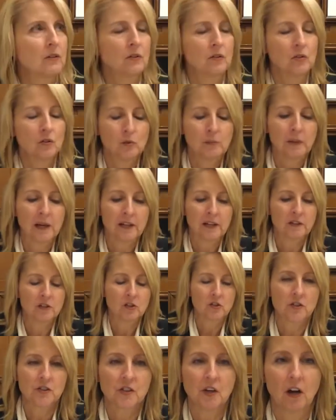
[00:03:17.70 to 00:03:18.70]
New
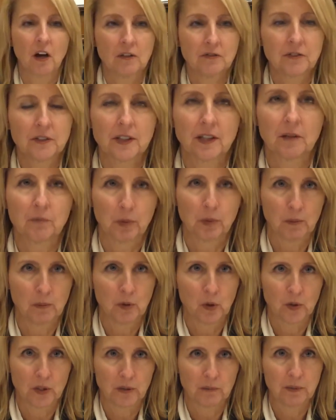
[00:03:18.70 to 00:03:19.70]
managers often get
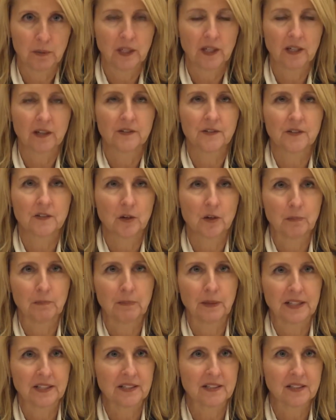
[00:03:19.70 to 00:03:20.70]
promoted because they're
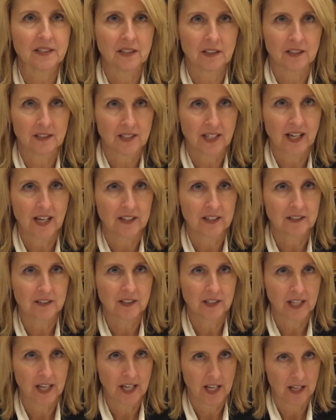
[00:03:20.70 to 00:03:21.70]
best at the task at
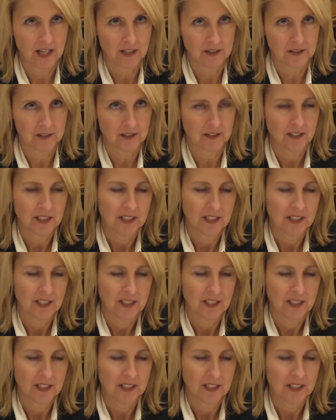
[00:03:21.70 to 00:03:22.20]
hand.